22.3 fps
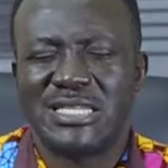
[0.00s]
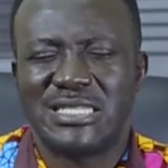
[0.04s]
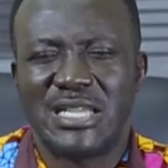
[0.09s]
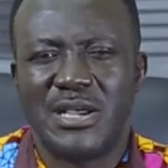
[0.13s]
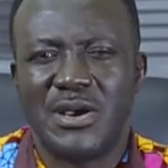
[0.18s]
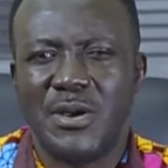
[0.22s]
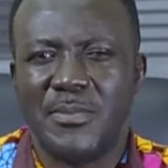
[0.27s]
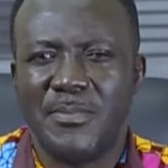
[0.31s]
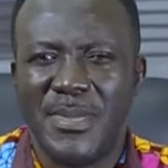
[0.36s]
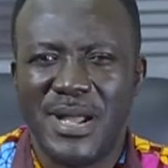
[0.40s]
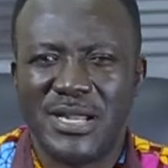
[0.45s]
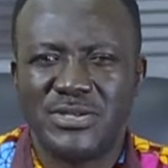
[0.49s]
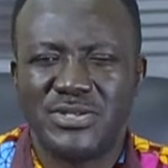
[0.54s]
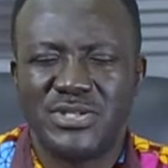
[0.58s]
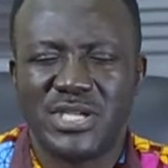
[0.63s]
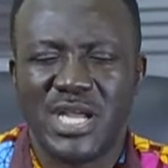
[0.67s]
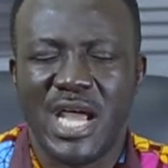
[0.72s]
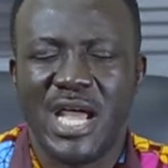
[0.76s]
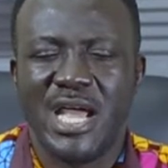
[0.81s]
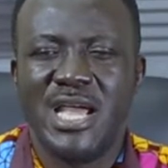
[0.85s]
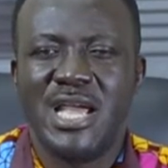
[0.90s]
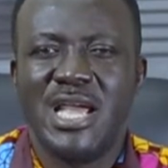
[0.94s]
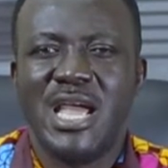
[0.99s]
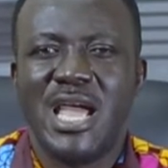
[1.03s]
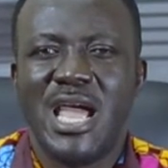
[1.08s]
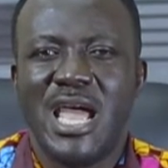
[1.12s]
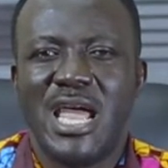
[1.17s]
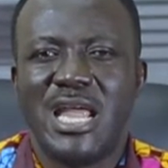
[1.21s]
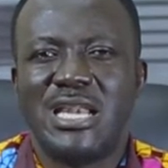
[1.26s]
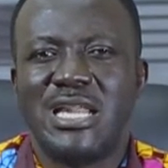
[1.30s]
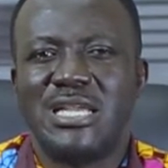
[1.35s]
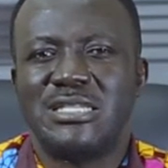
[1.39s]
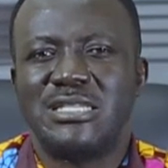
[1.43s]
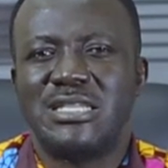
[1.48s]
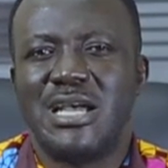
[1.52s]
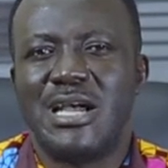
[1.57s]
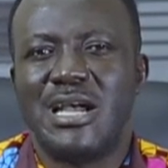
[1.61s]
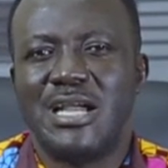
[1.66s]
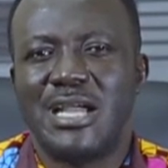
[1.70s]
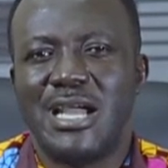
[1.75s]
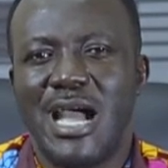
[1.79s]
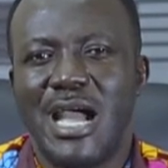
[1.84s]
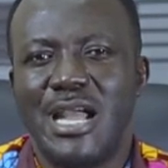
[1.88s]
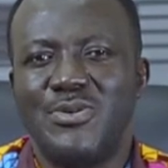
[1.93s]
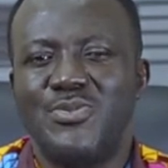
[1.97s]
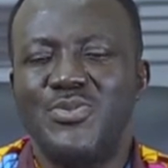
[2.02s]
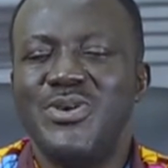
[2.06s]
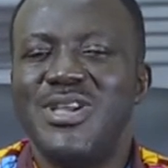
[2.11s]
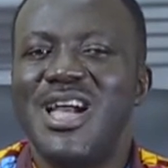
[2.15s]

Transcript: as our mantra and as our guide.